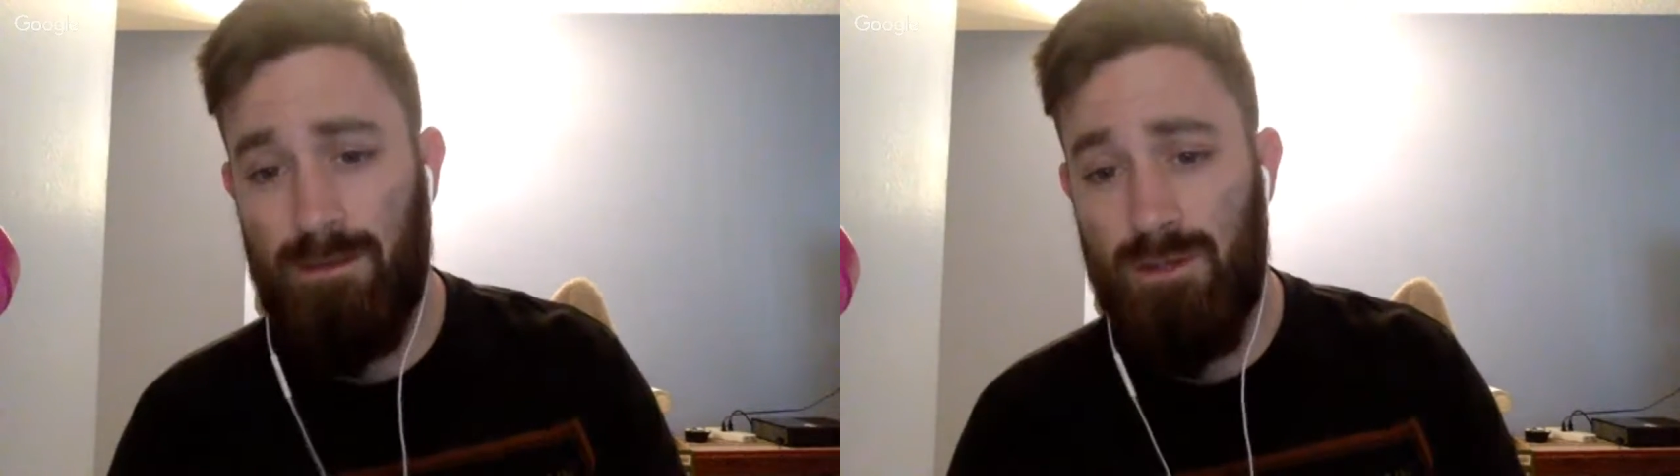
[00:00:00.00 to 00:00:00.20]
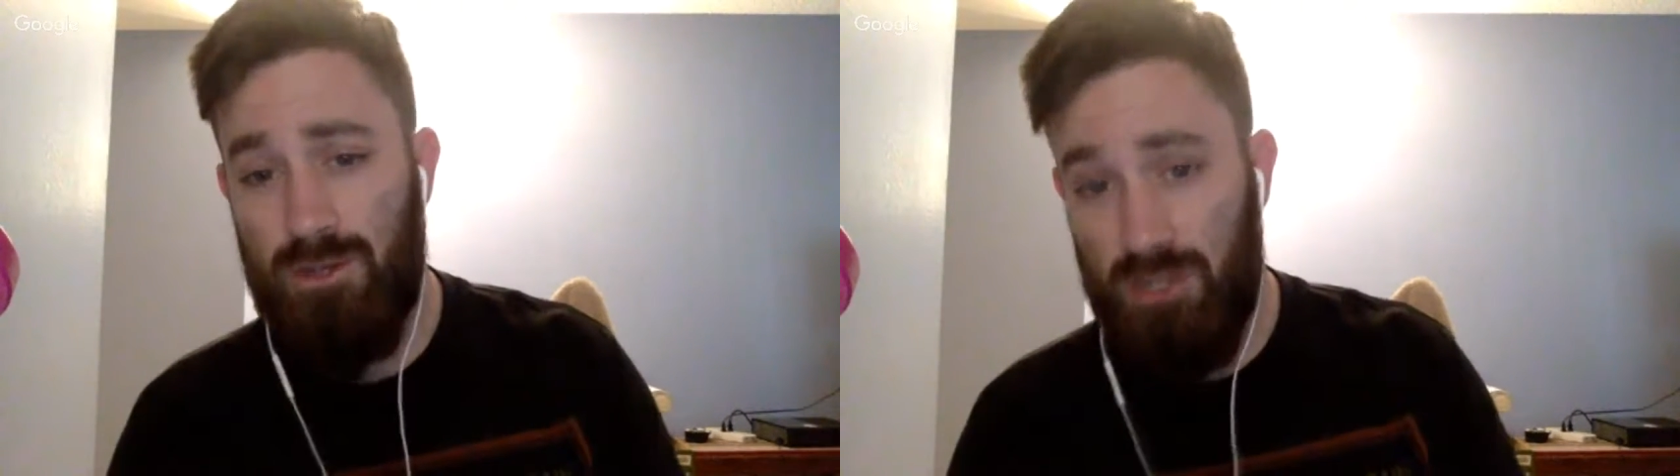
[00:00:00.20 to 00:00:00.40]

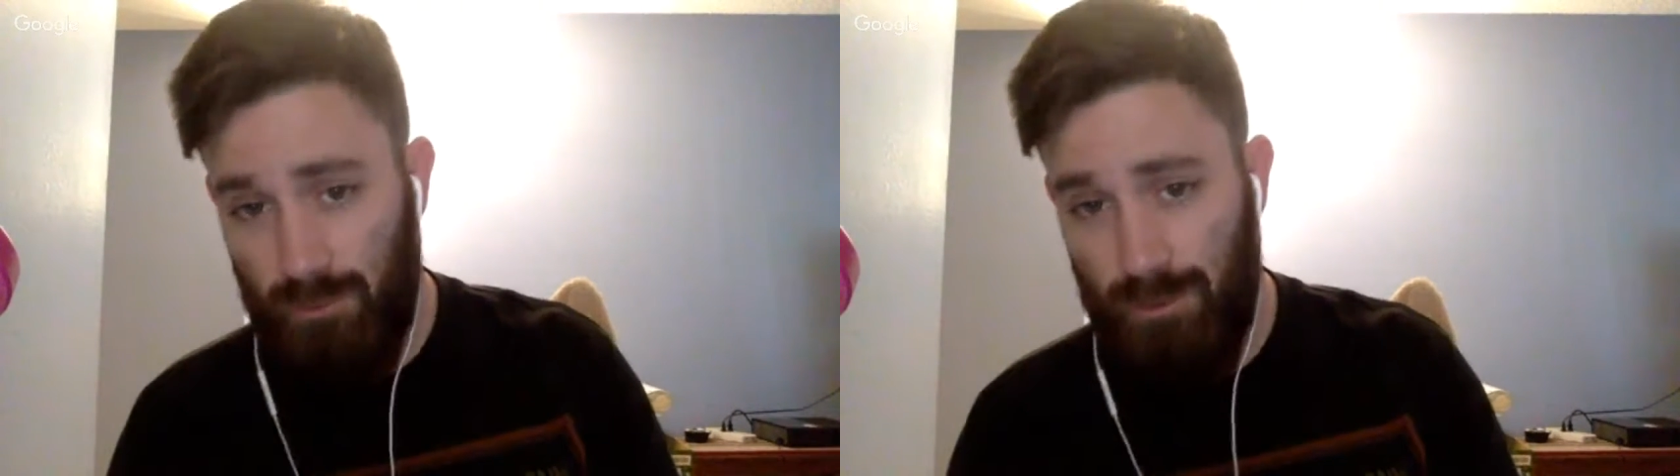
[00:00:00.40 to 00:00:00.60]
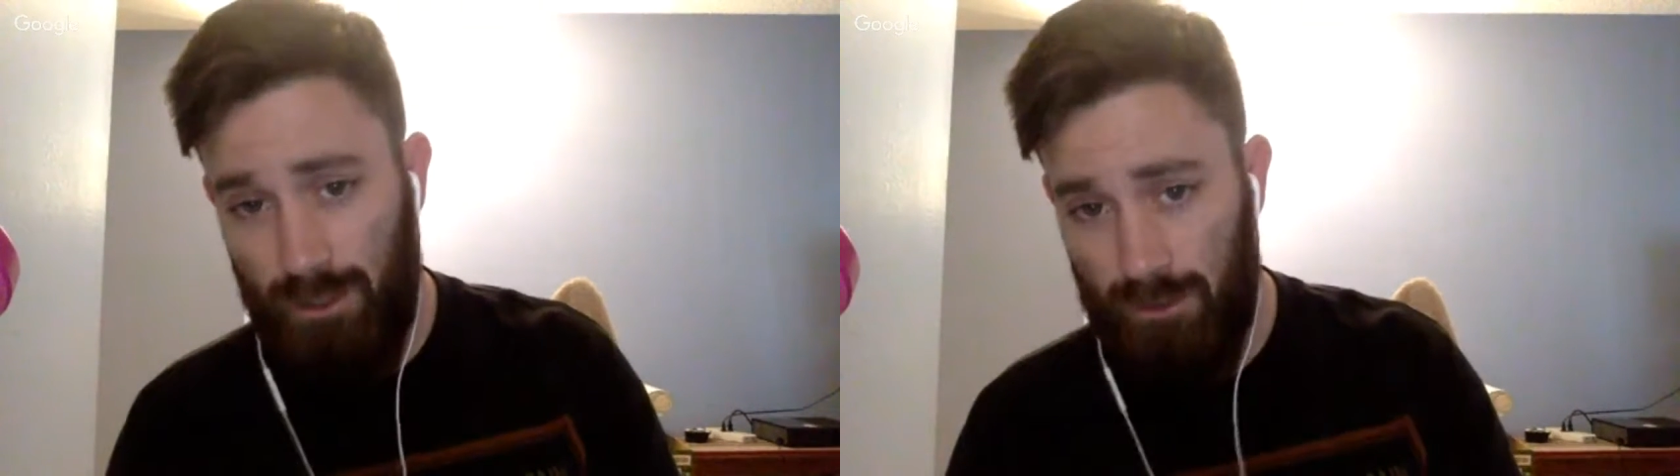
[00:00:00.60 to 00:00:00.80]

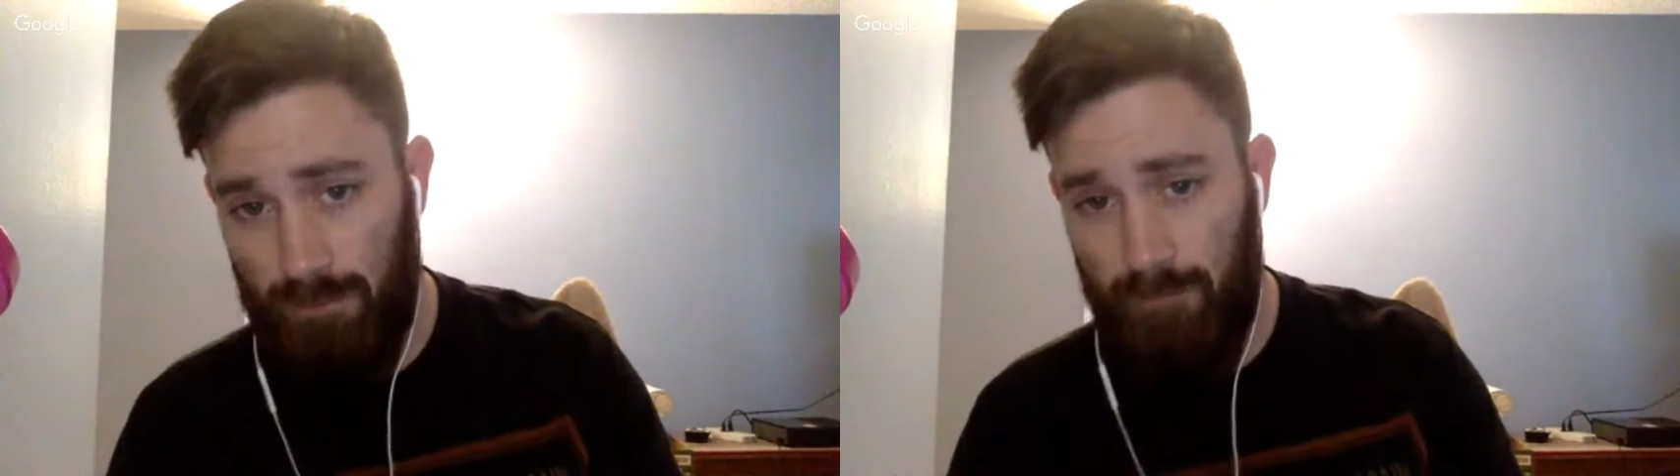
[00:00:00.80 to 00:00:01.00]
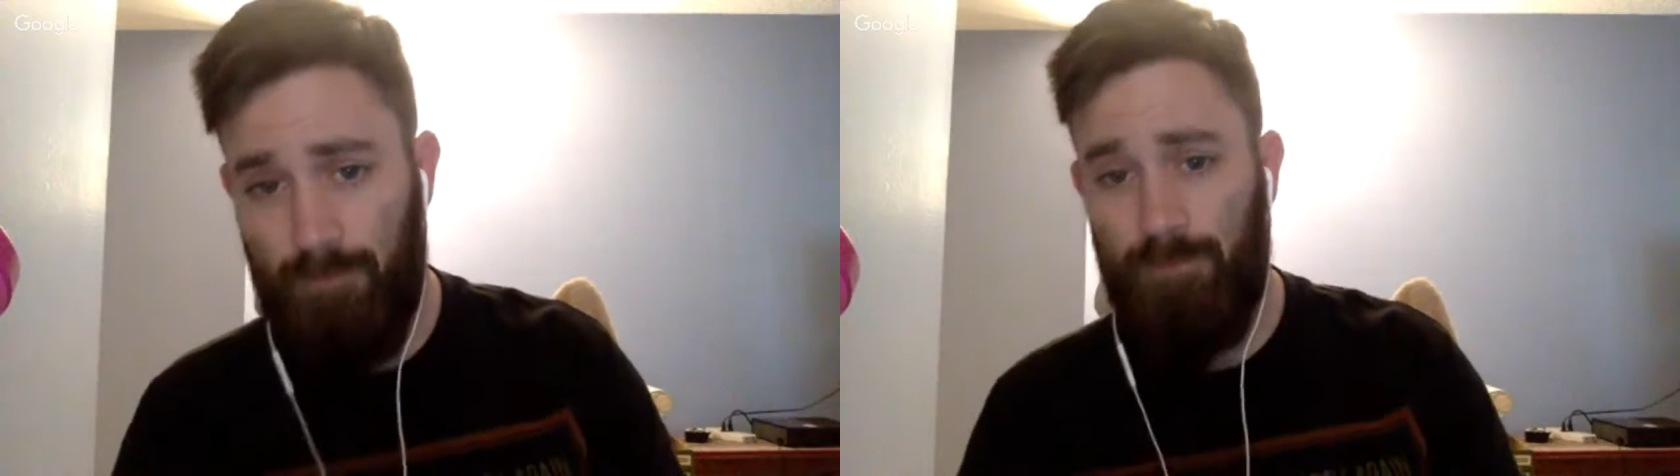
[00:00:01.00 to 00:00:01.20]
Jr.,
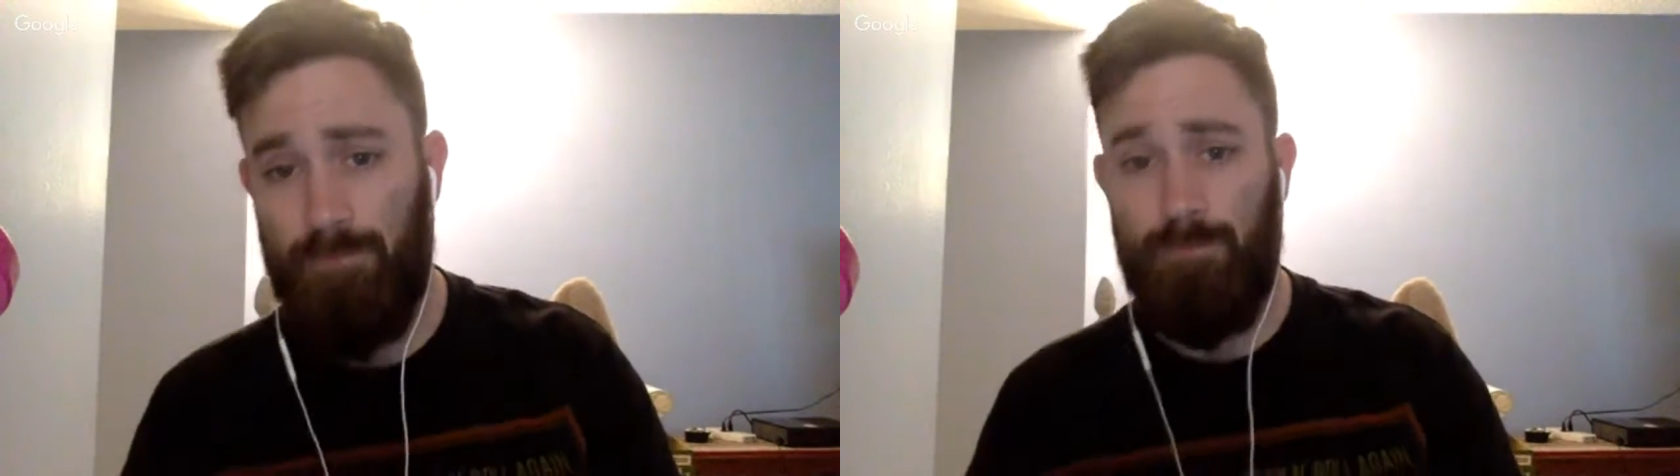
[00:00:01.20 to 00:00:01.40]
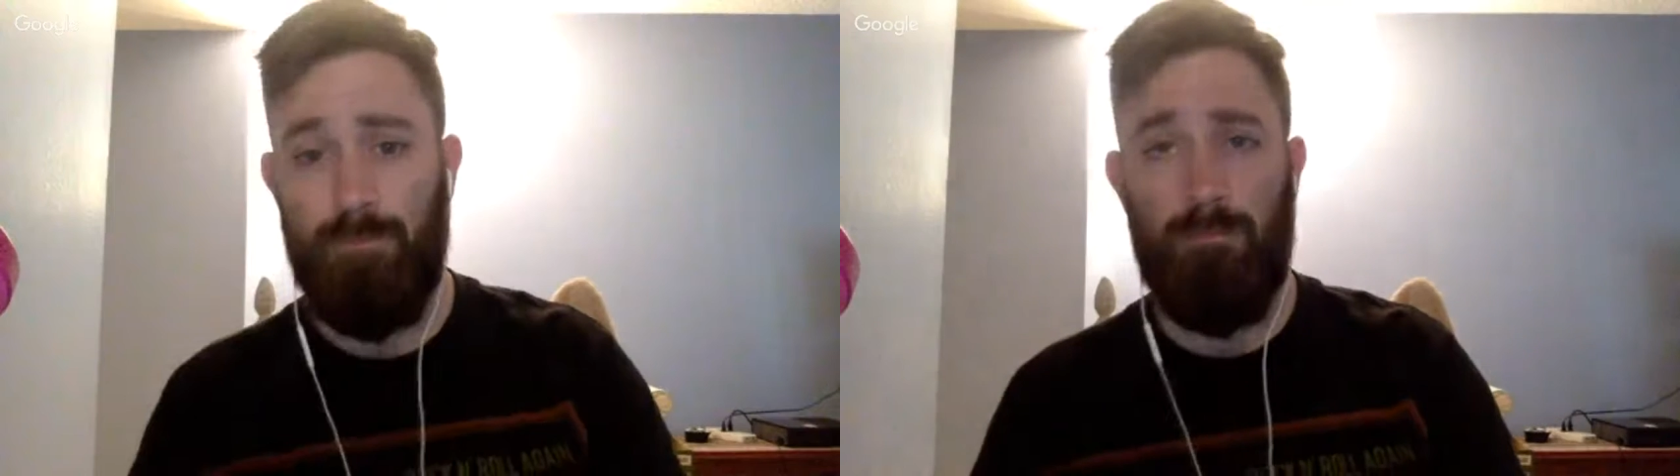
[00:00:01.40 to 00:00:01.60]

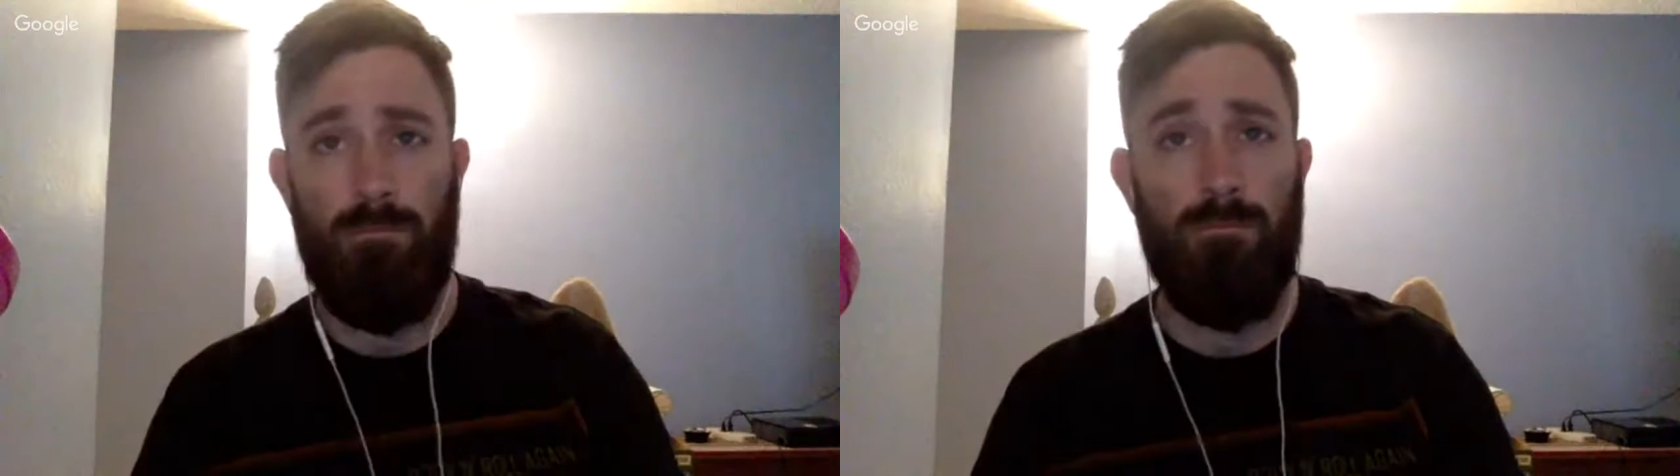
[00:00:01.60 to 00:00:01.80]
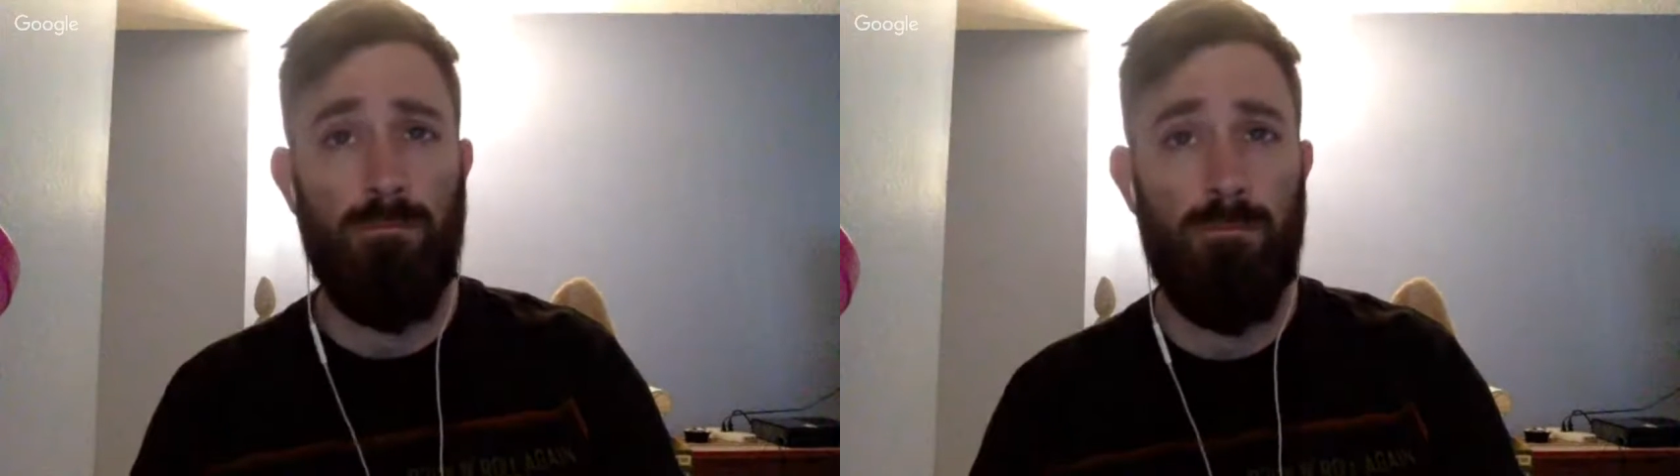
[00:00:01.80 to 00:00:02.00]

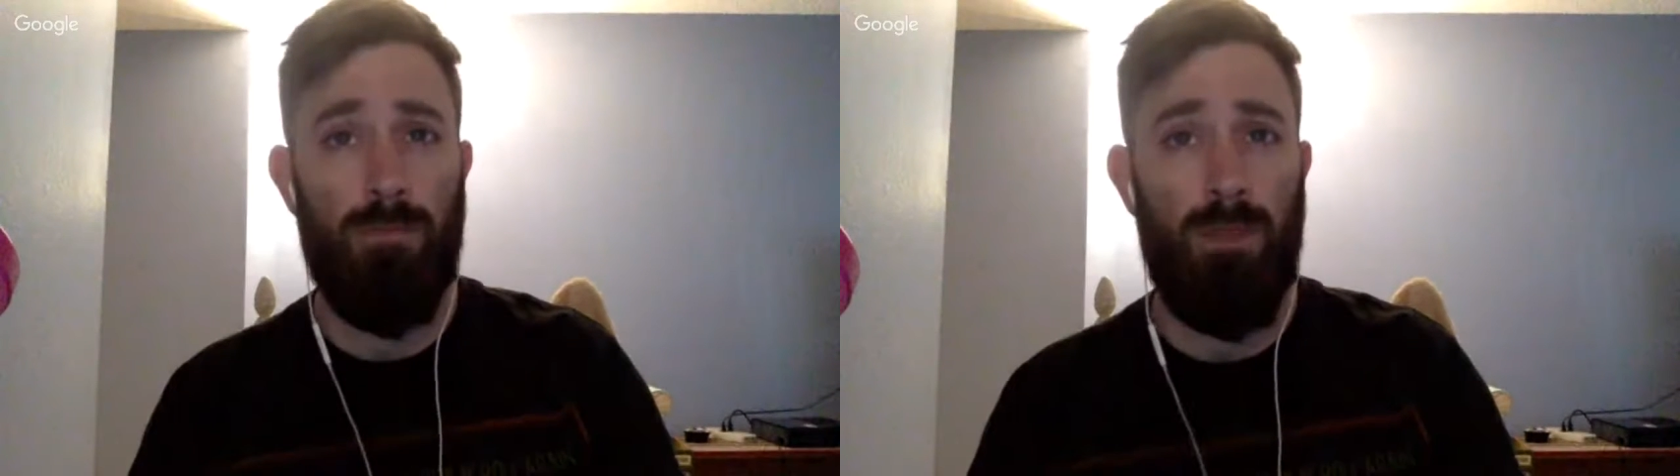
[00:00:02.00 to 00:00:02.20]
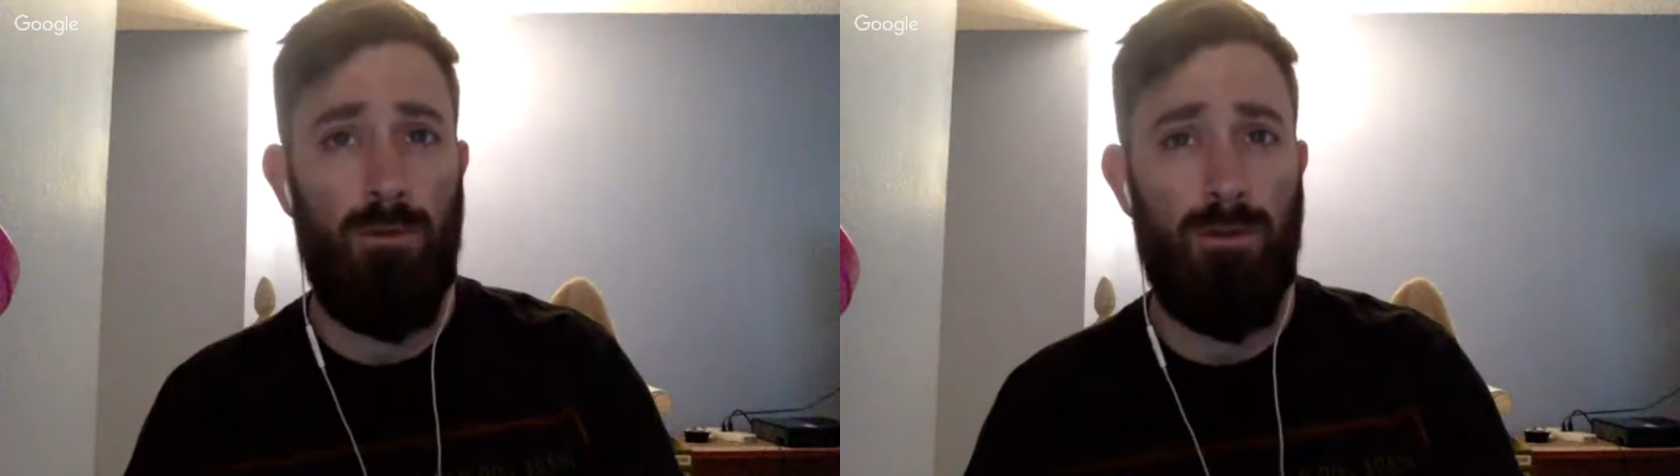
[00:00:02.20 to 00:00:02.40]
who